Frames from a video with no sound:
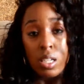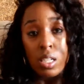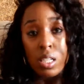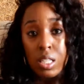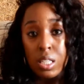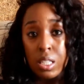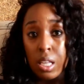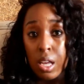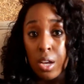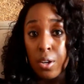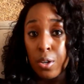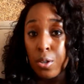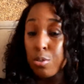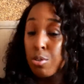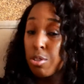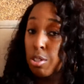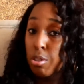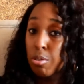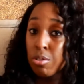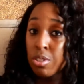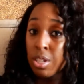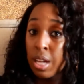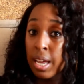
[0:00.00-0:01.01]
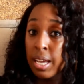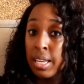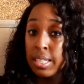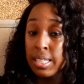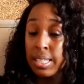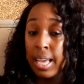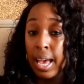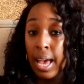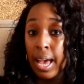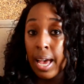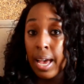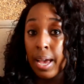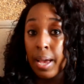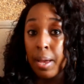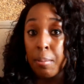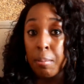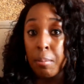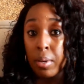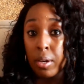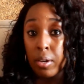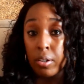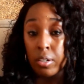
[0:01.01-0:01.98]
So, 2 Chainz
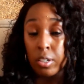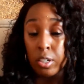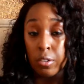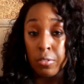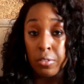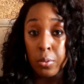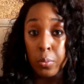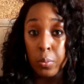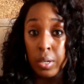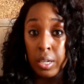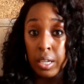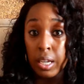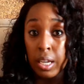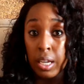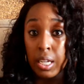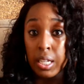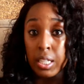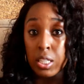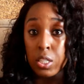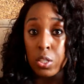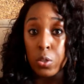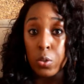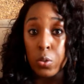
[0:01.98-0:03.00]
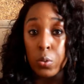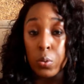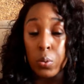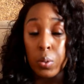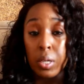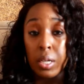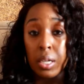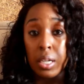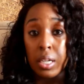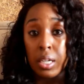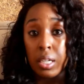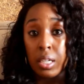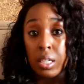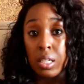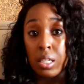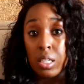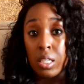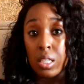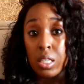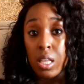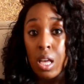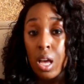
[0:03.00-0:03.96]
got married over the weekend to
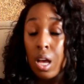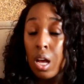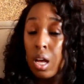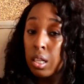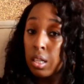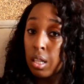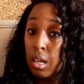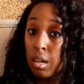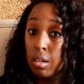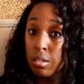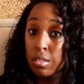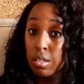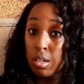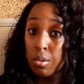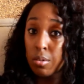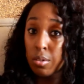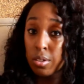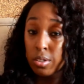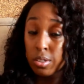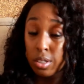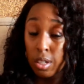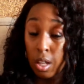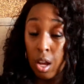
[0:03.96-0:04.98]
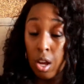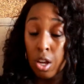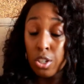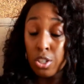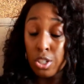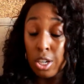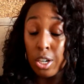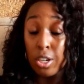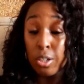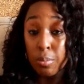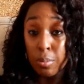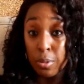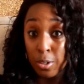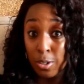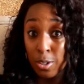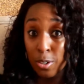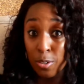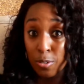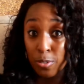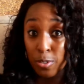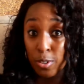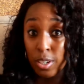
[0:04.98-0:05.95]
his long-term
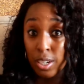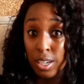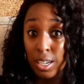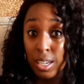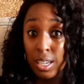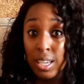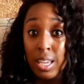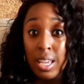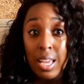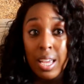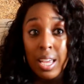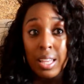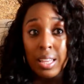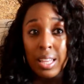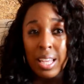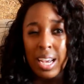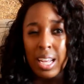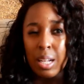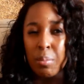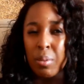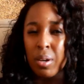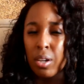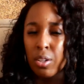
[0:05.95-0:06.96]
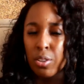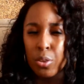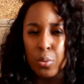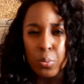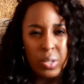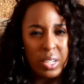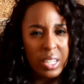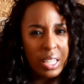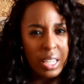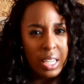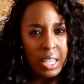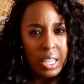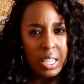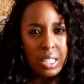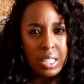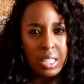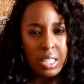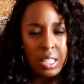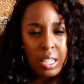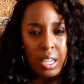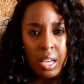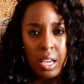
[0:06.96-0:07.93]
girlfriend. They got about 3
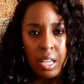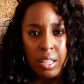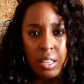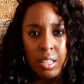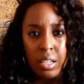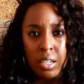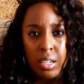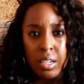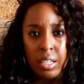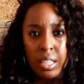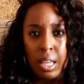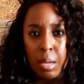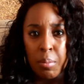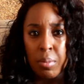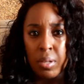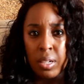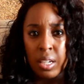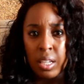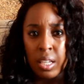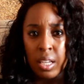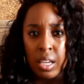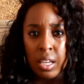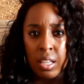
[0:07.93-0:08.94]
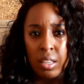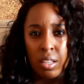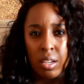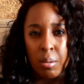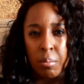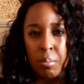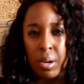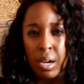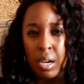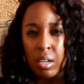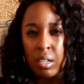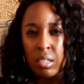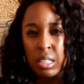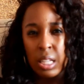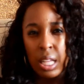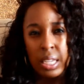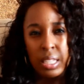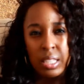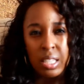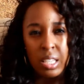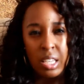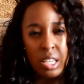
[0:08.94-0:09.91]
kids together. They've been together about
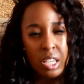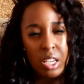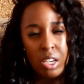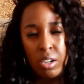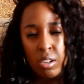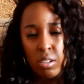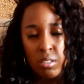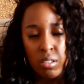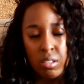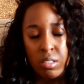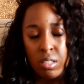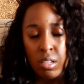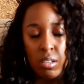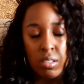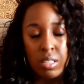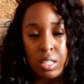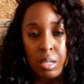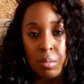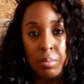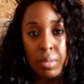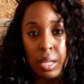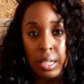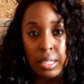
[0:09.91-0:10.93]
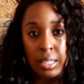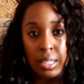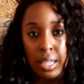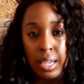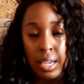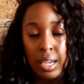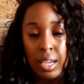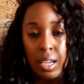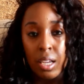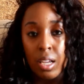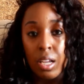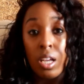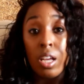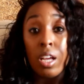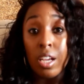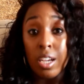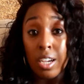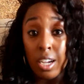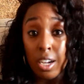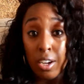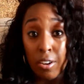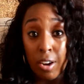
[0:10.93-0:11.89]
like 10 years or so, something like that.
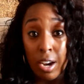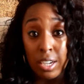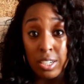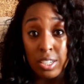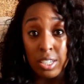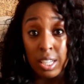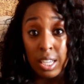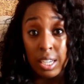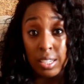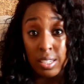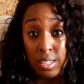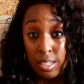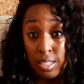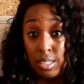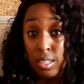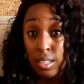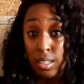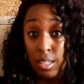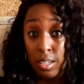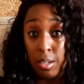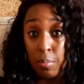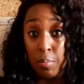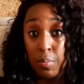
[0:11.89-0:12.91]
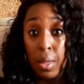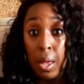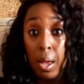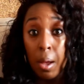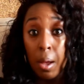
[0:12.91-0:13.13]
Congratulations to them.